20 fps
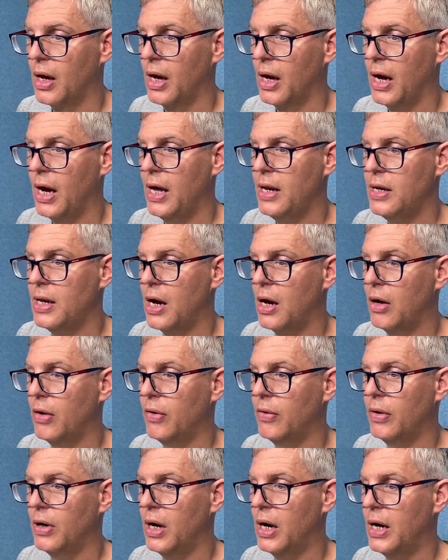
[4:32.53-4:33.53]
And
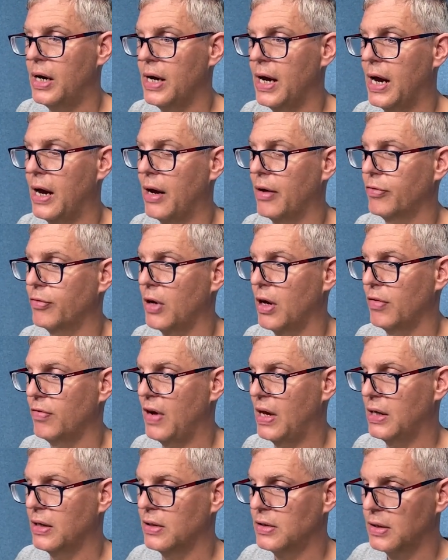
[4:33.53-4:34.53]
now I have a
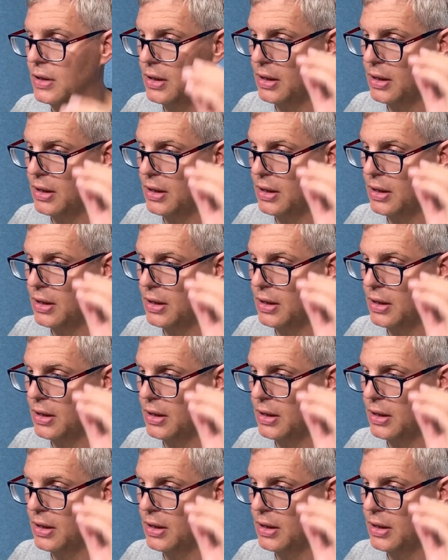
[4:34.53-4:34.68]
valid